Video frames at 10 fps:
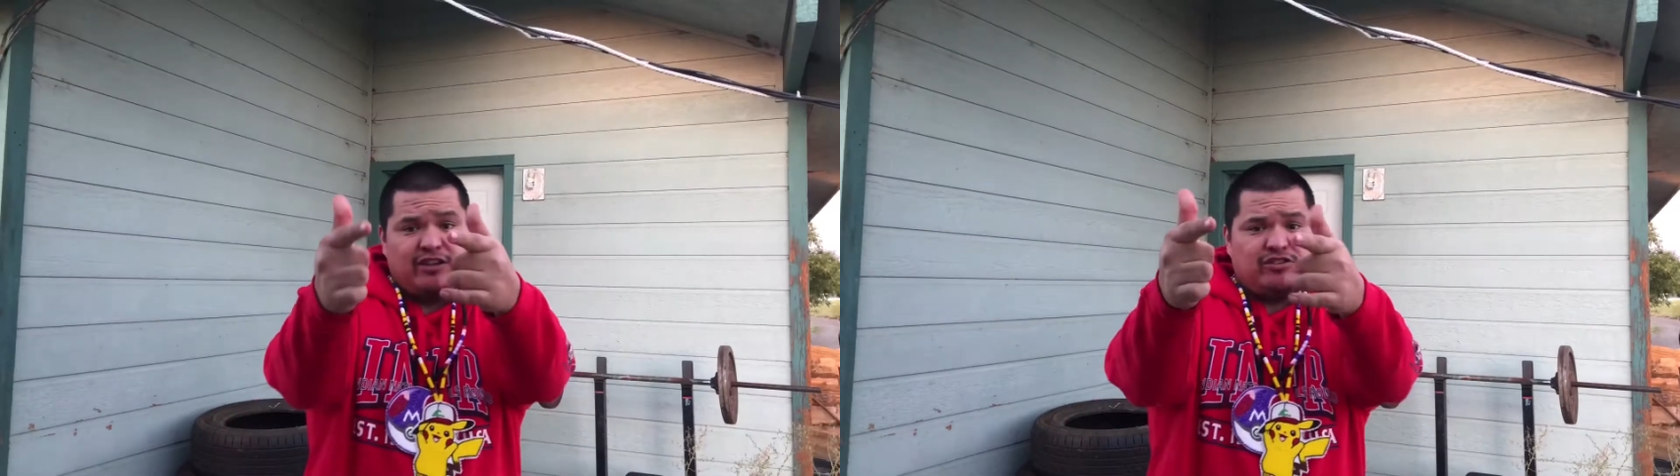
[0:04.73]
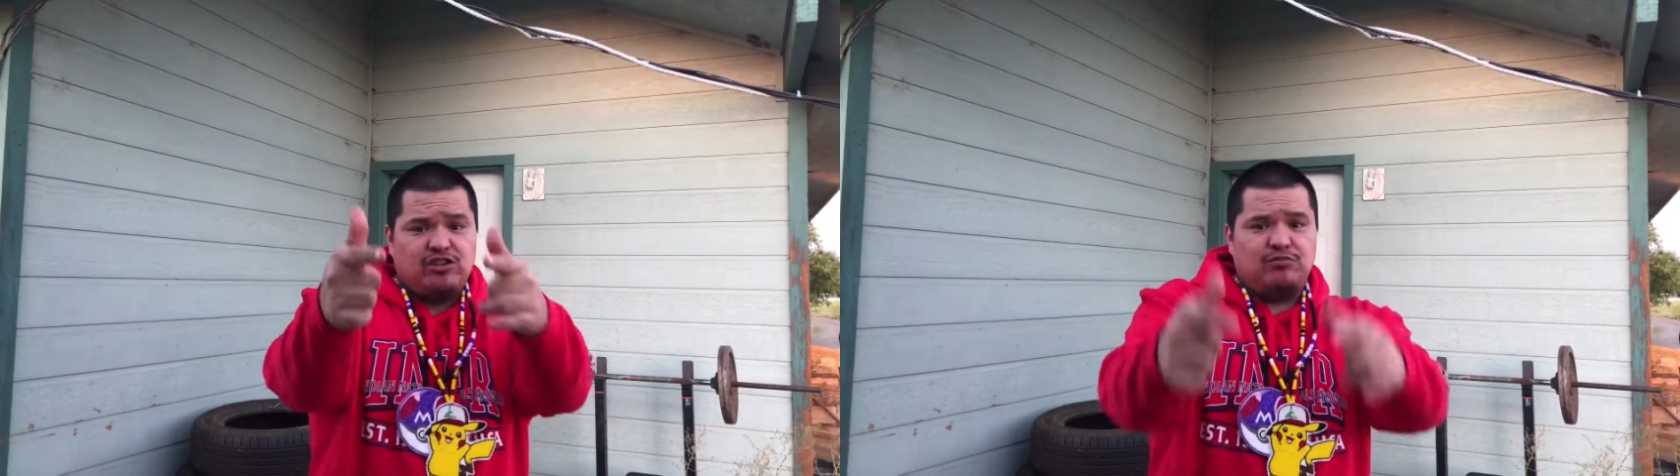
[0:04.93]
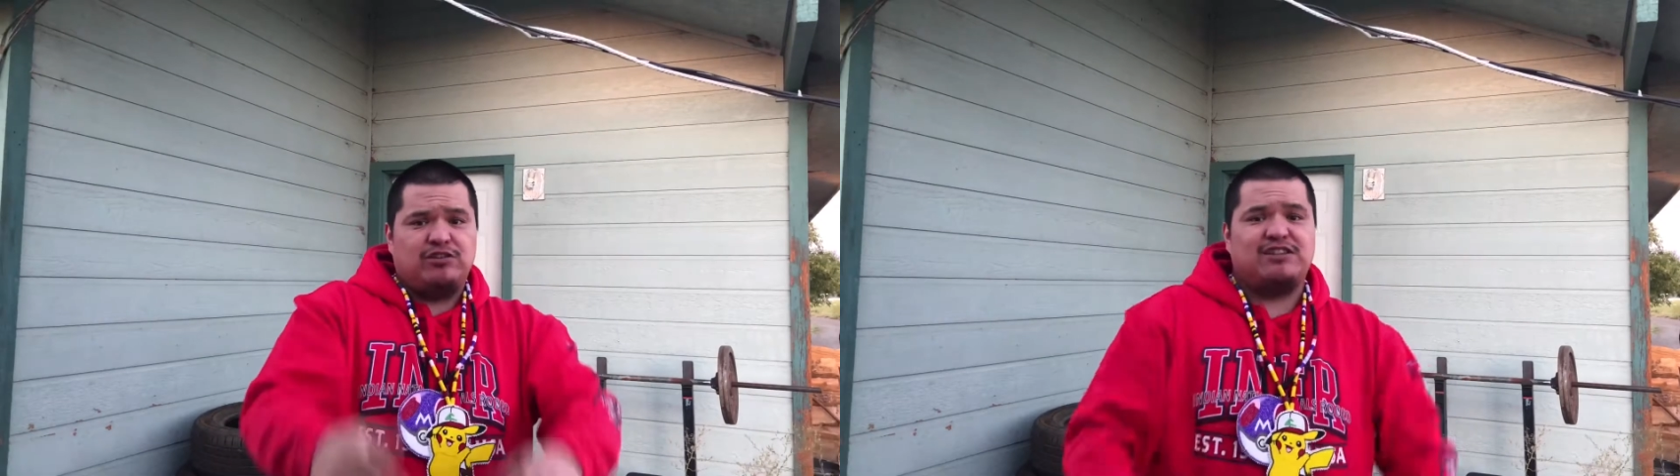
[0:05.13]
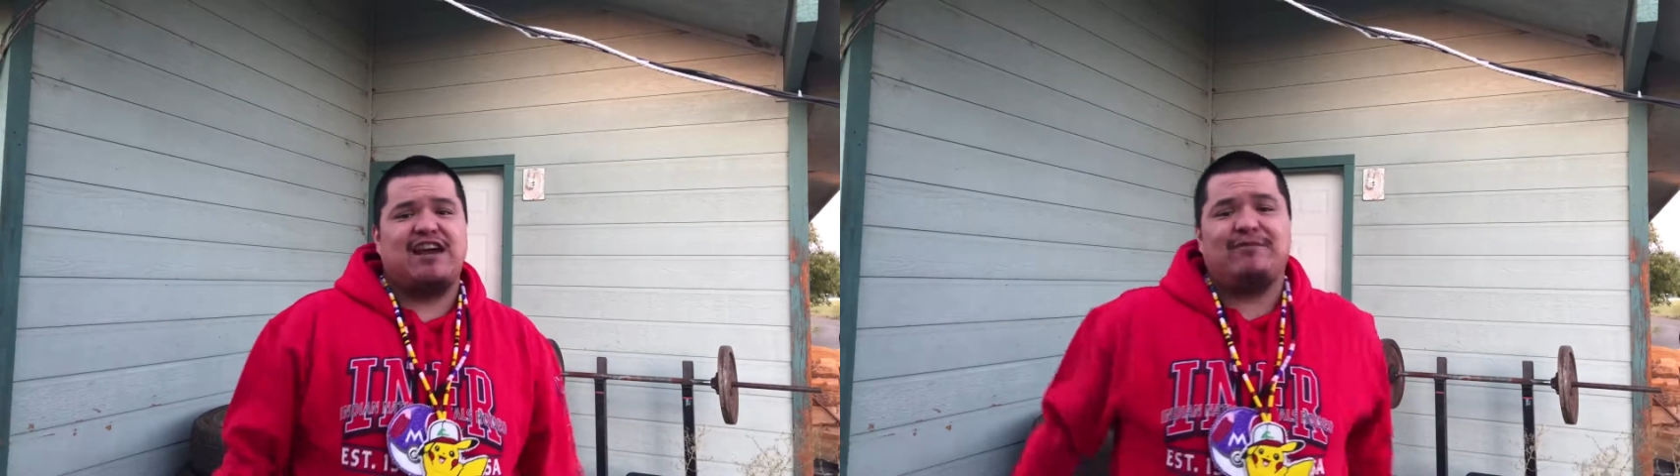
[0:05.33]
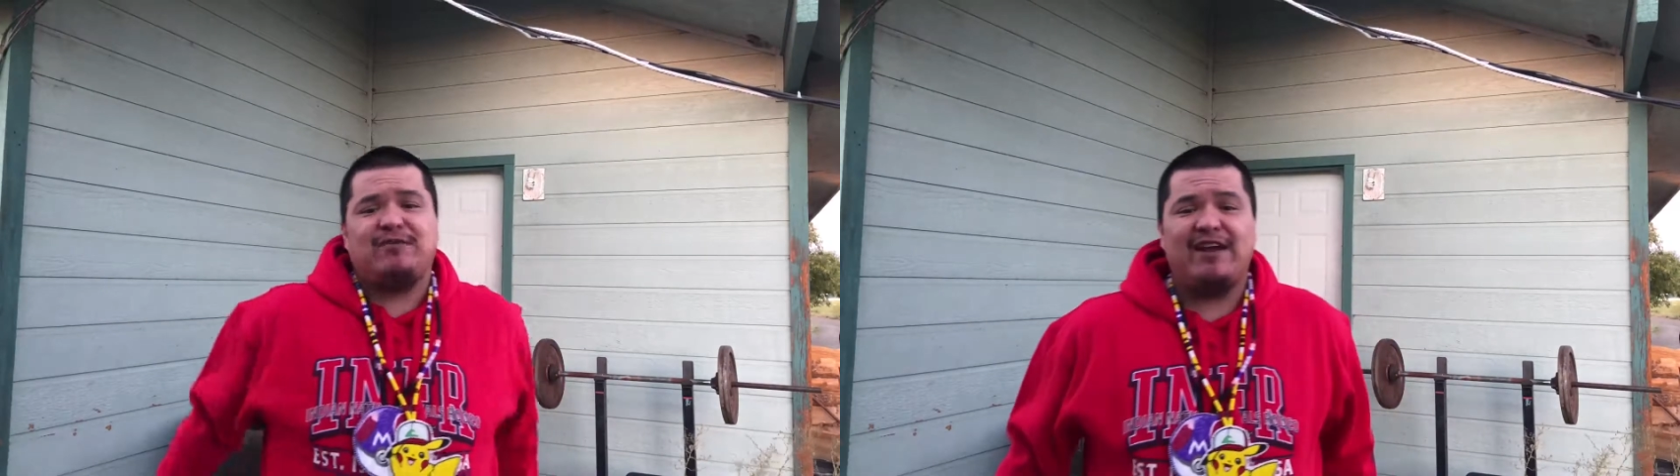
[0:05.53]
YouTube, what is
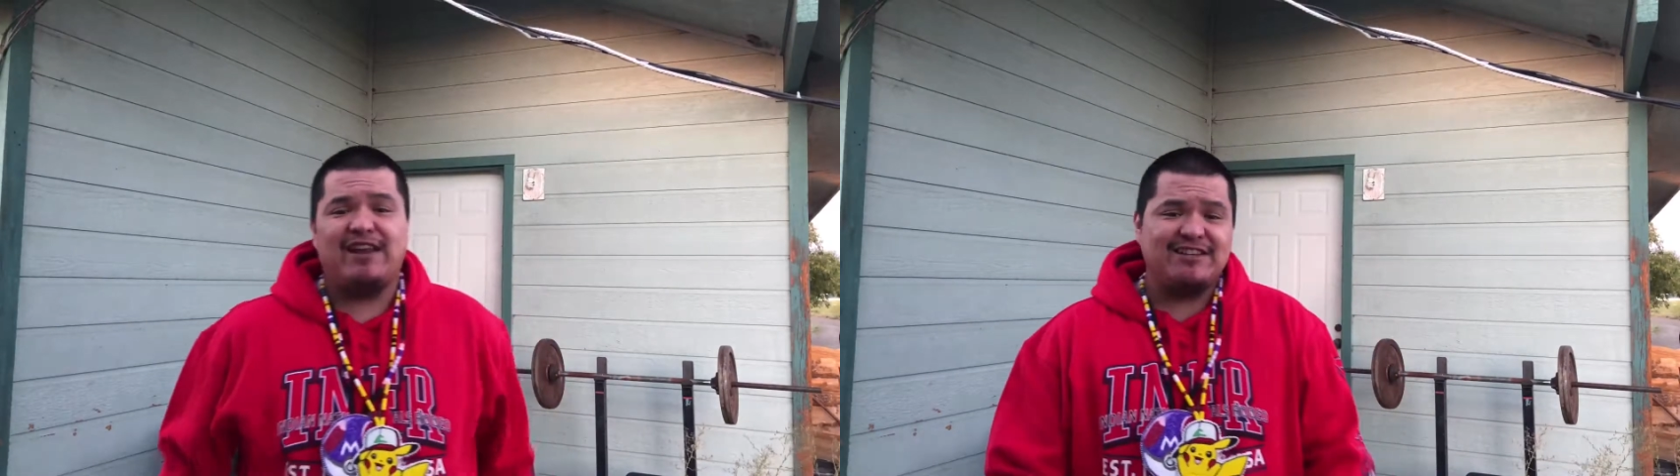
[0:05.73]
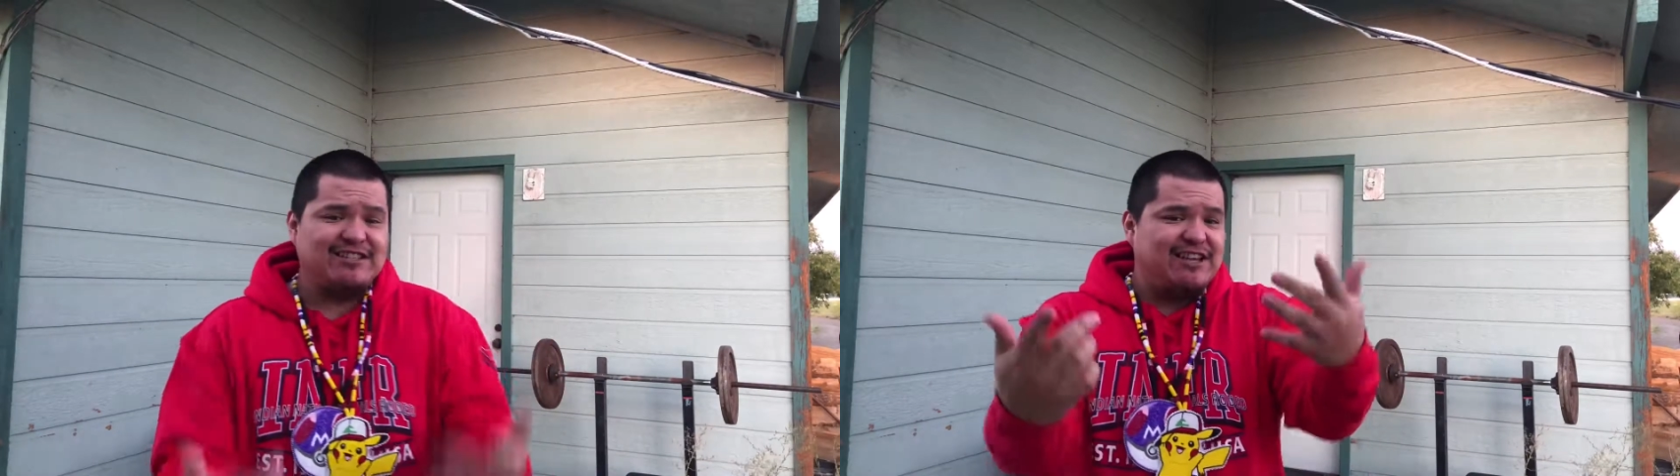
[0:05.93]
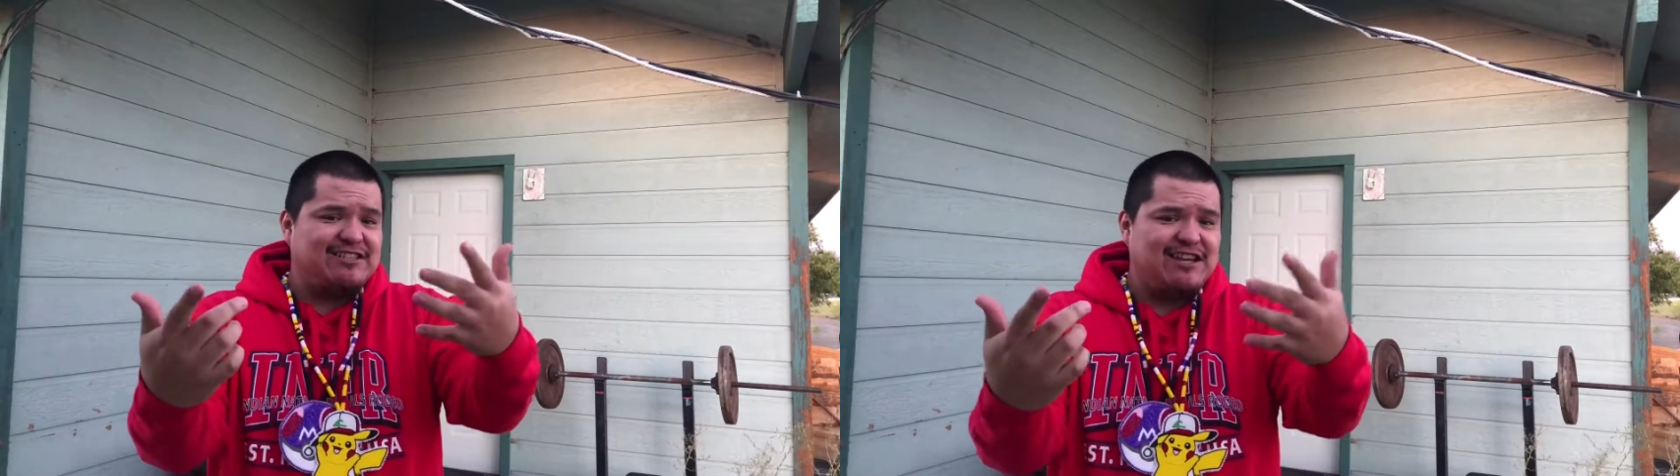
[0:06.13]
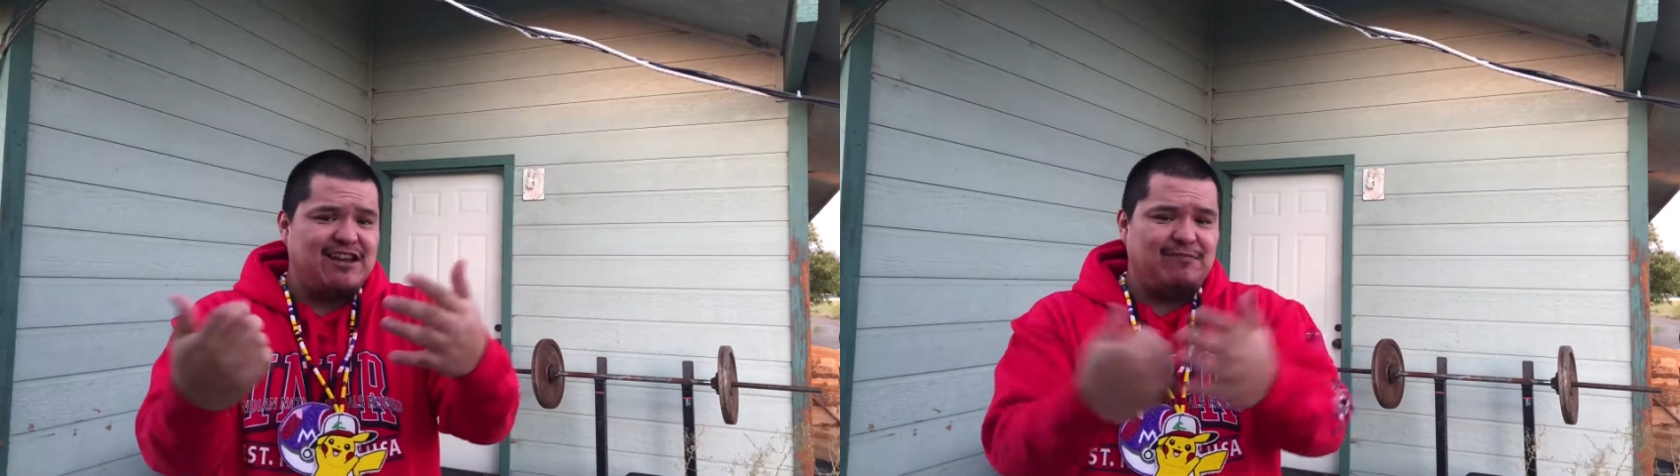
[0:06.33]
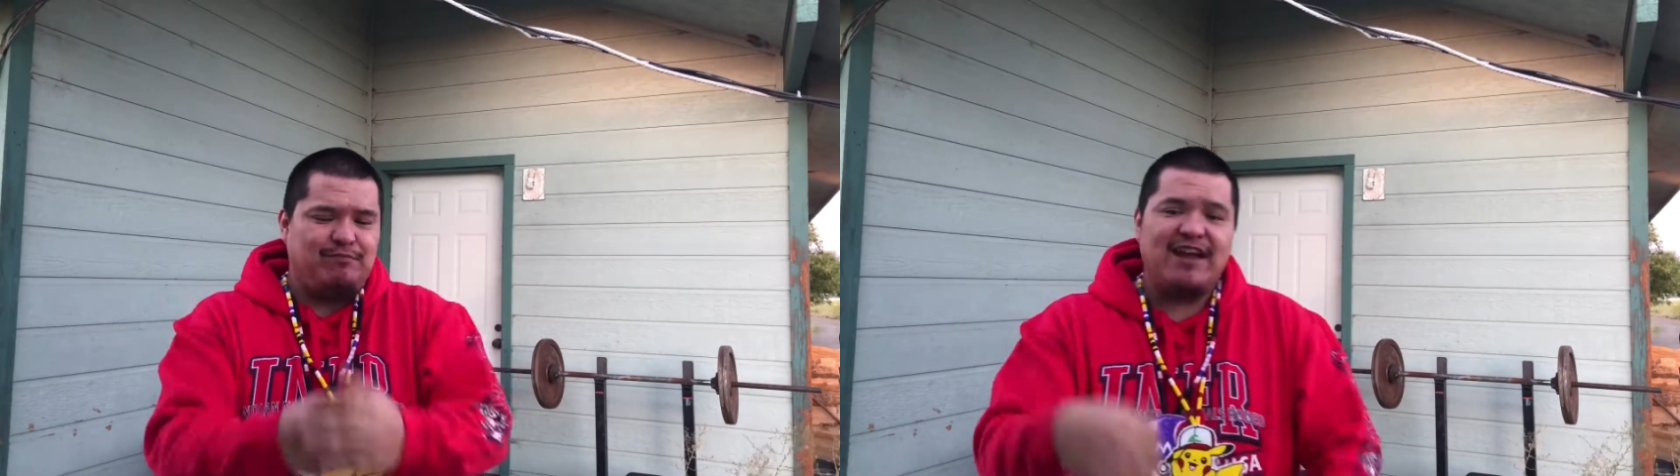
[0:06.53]
happening, man? It's the Kid Zed